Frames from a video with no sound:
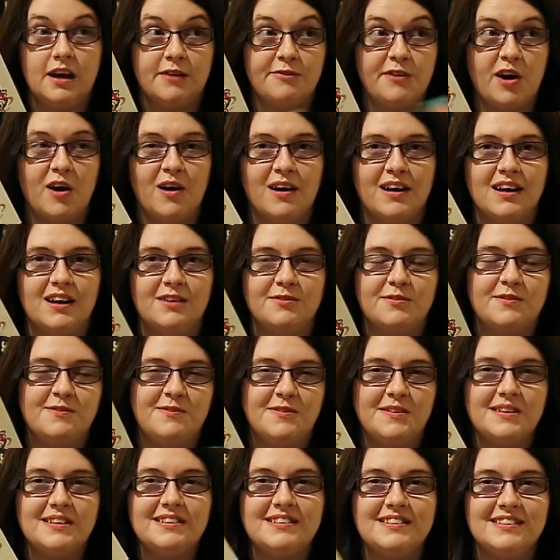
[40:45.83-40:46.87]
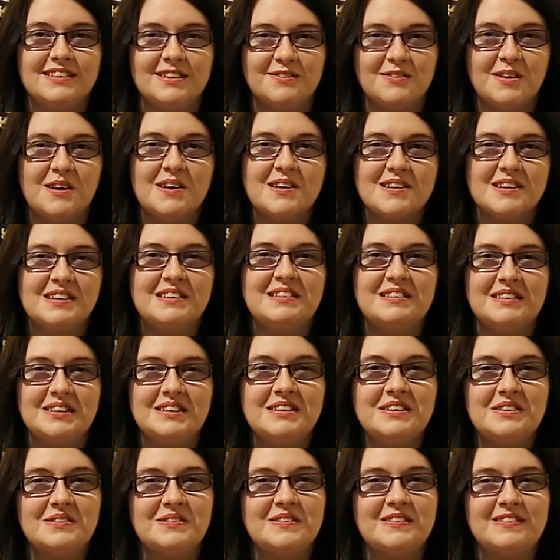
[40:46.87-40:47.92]
got a
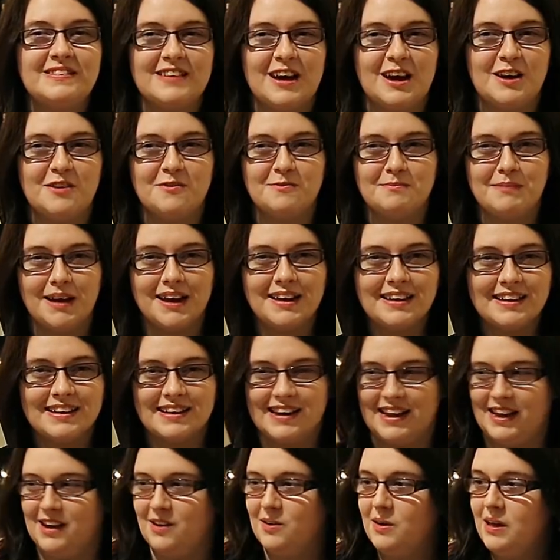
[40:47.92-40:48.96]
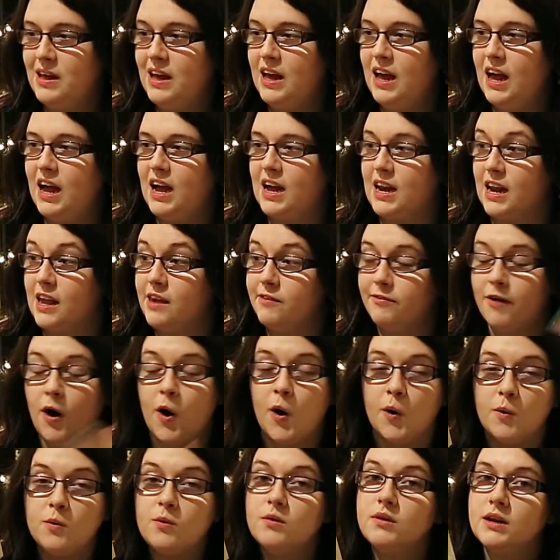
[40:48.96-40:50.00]
continuous set of manga now, and I've
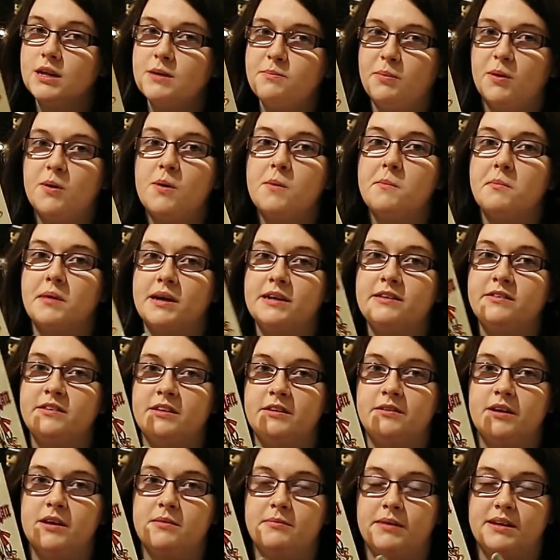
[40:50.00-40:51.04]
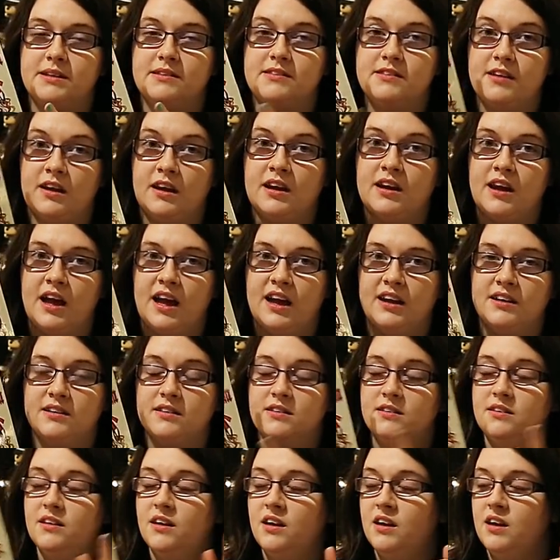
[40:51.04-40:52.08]
only bought my The Grey Man
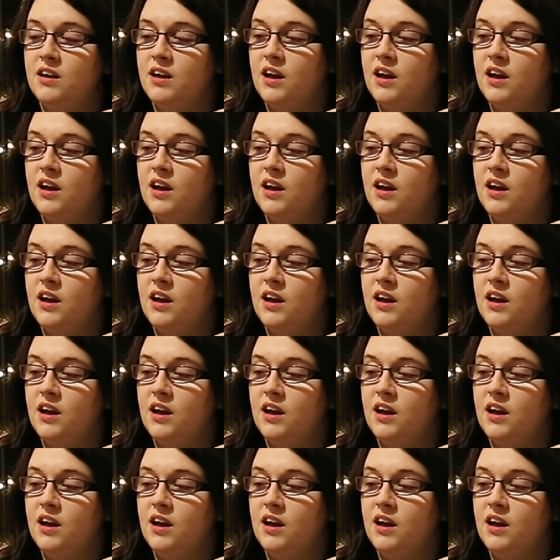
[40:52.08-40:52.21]
secondhand.